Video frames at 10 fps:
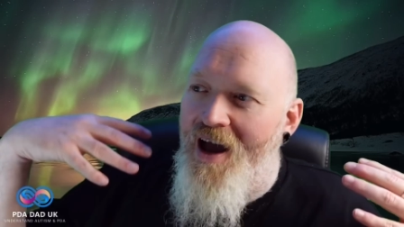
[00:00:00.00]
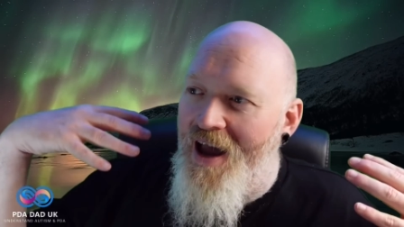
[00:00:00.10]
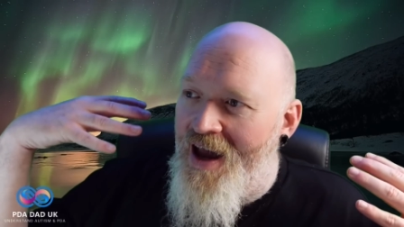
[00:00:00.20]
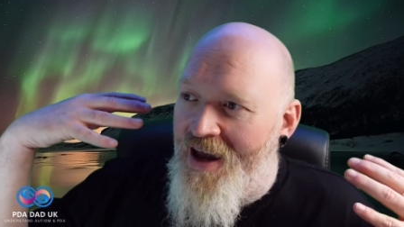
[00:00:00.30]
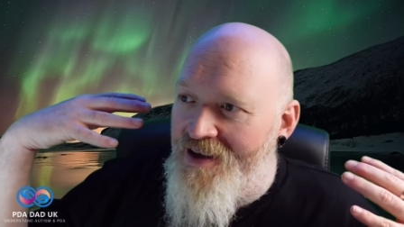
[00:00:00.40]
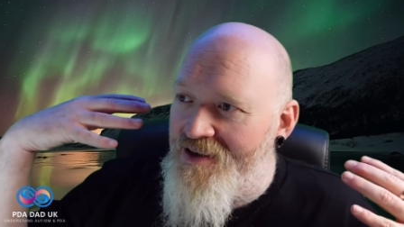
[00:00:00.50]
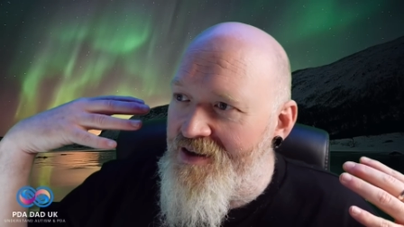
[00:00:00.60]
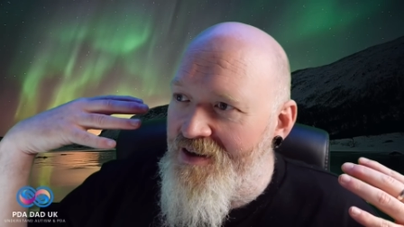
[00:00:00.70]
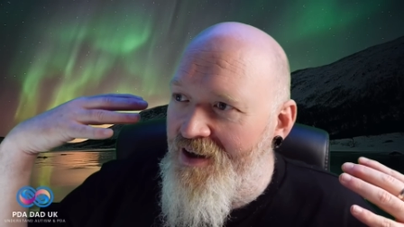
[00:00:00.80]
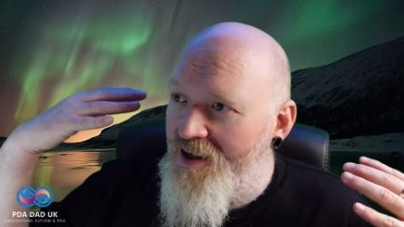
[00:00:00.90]
and
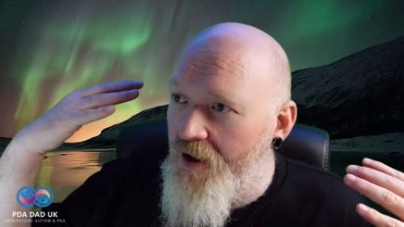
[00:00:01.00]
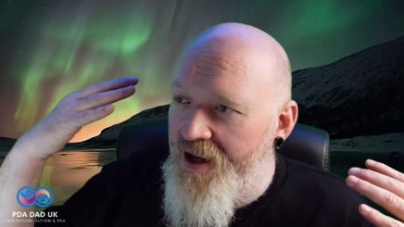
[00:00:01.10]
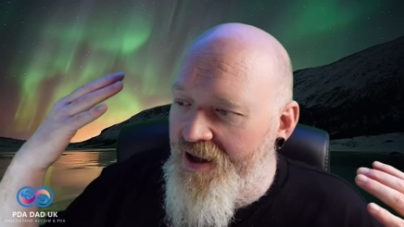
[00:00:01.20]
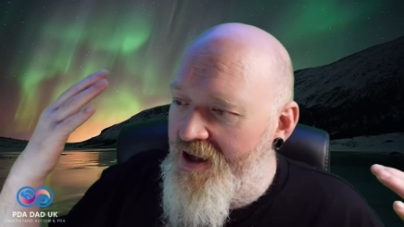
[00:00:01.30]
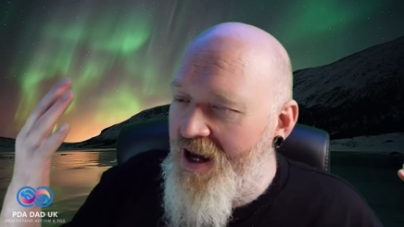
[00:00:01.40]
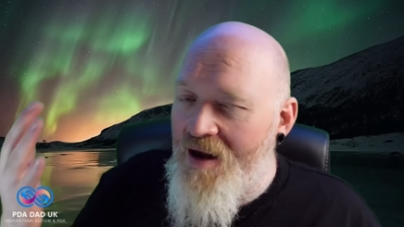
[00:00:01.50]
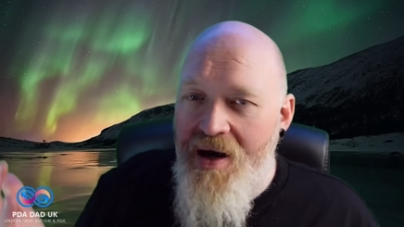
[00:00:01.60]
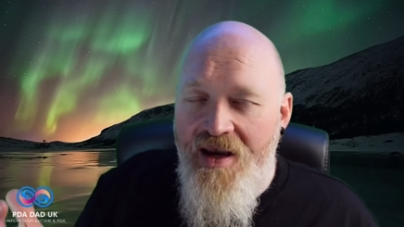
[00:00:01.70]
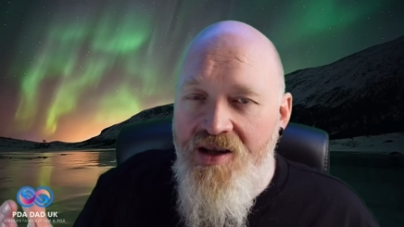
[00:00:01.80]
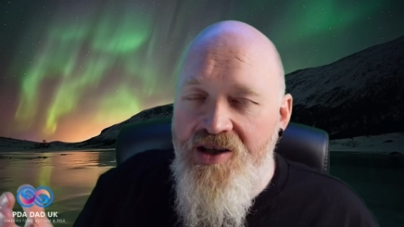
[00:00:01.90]
you know it, it, came
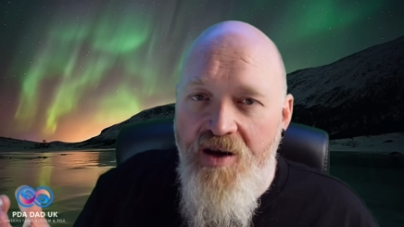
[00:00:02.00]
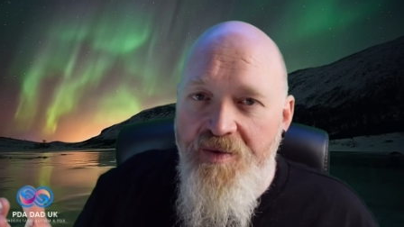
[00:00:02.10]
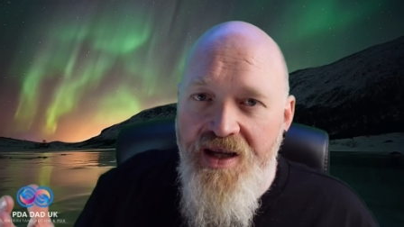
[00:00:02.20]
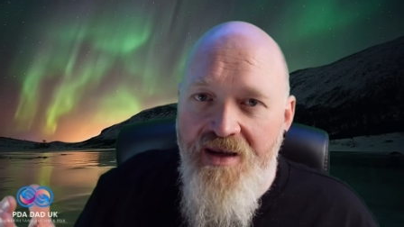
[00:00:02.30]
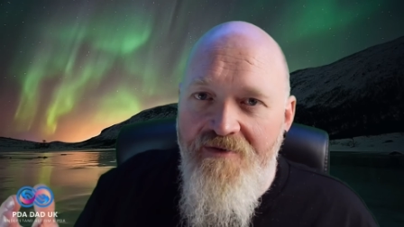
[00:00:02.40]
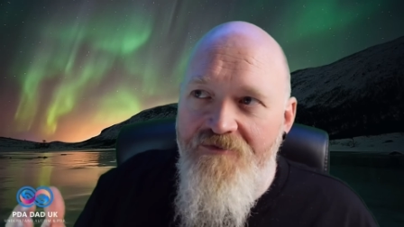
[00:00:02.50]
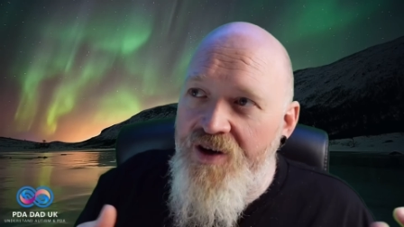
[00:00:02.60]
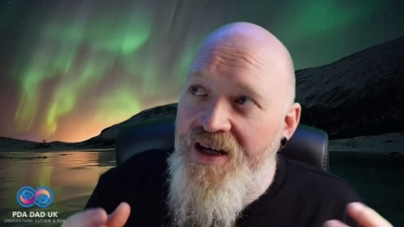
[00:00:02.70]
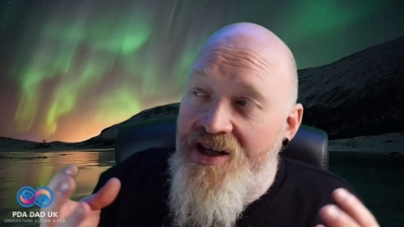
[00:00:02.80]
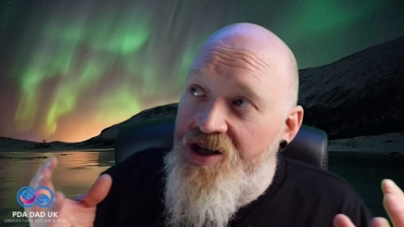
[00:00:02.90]
out in so many
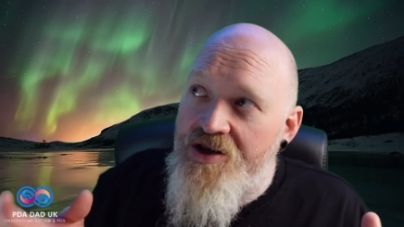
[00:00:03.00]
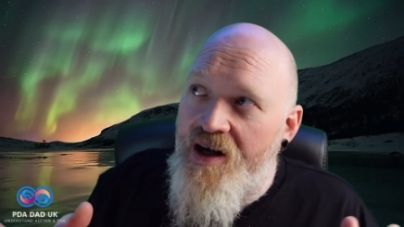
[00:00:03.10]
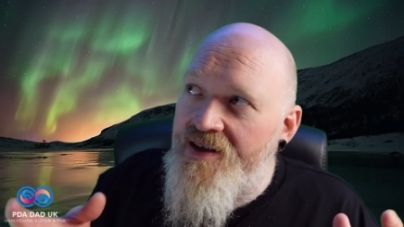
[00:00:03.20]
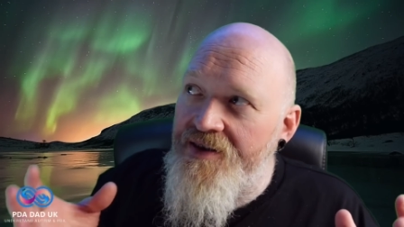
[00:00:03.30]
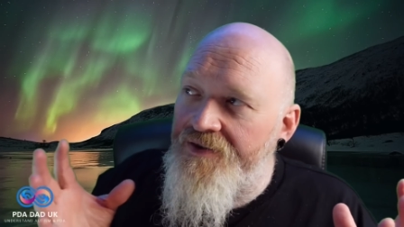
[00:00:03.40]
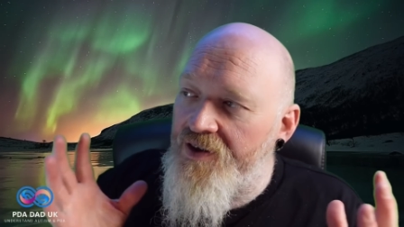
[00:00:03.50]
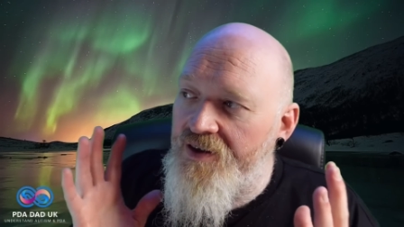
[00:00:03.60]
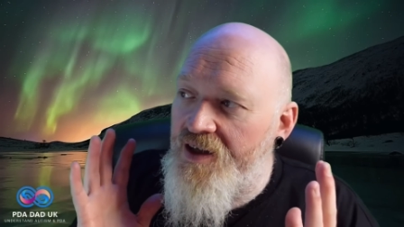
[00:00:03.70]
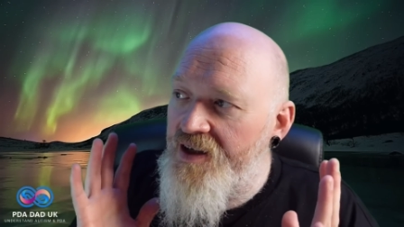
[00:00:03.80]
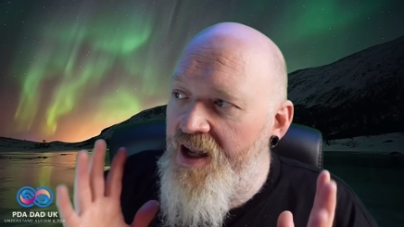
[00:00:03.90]
really destructive
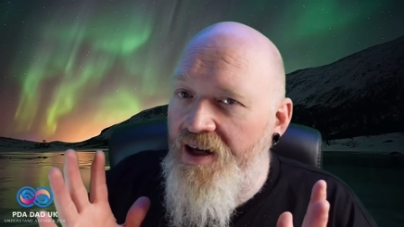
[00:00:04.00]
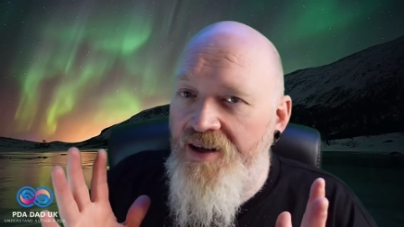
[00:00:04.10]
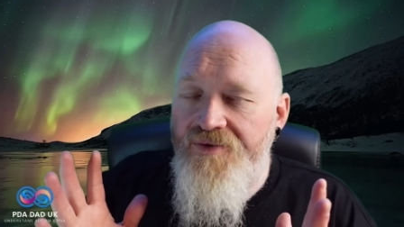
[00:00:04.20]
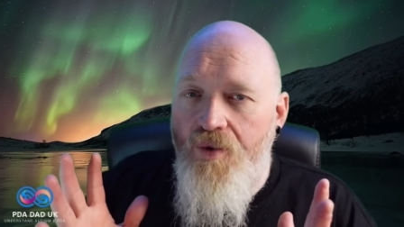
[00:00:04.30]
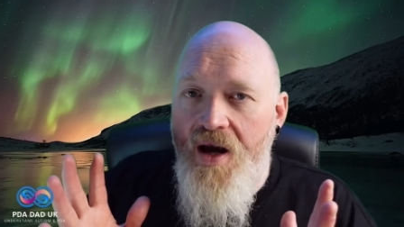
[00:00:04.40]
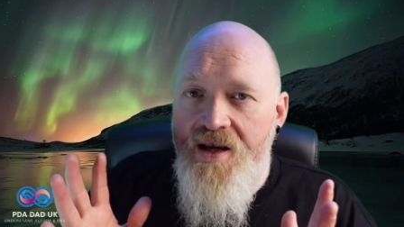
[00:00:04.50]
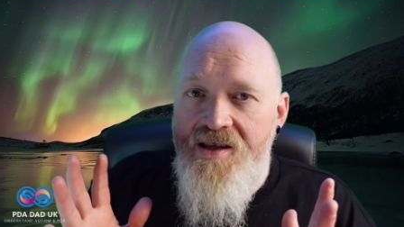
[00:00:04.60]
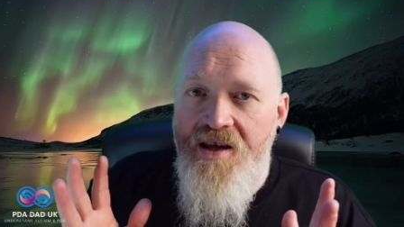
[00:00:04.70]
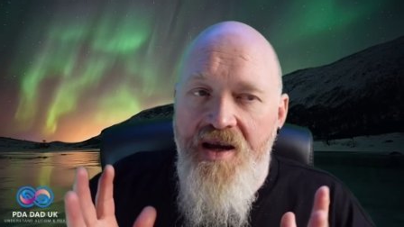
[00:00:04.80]
and, and, negative ways